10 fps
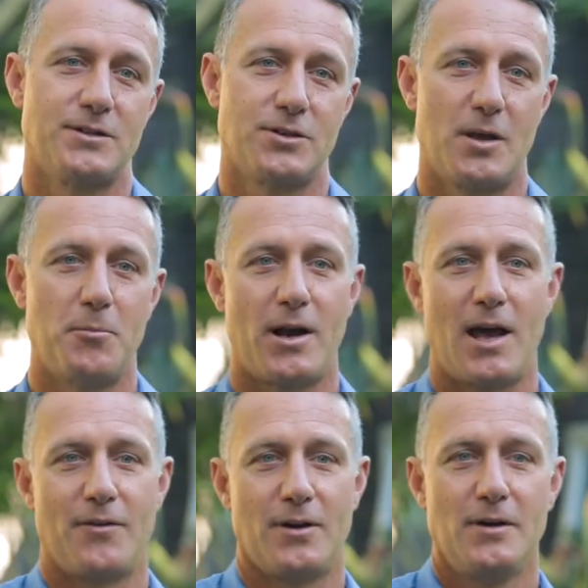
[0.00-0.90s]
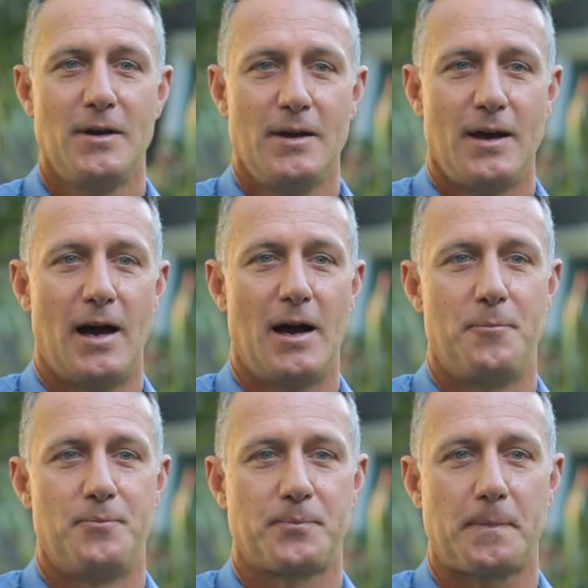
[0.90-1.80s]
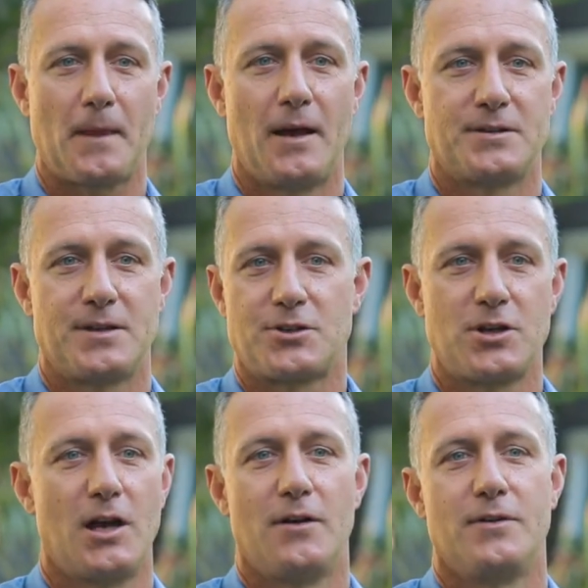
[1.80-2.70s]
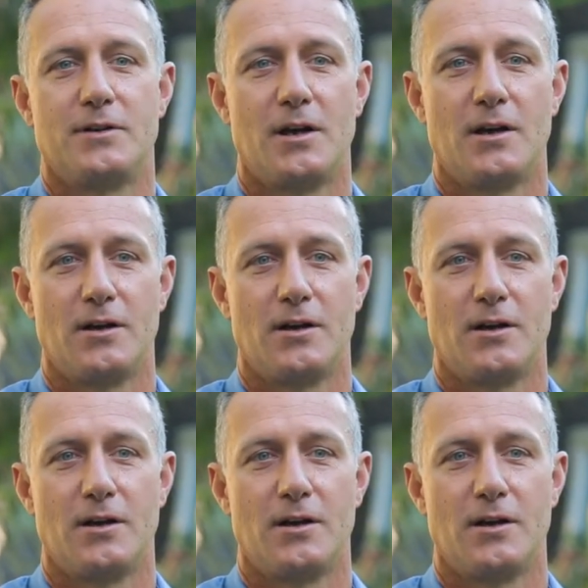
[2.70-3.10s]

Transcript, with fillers: So they might have a, um, a sachet of, uh,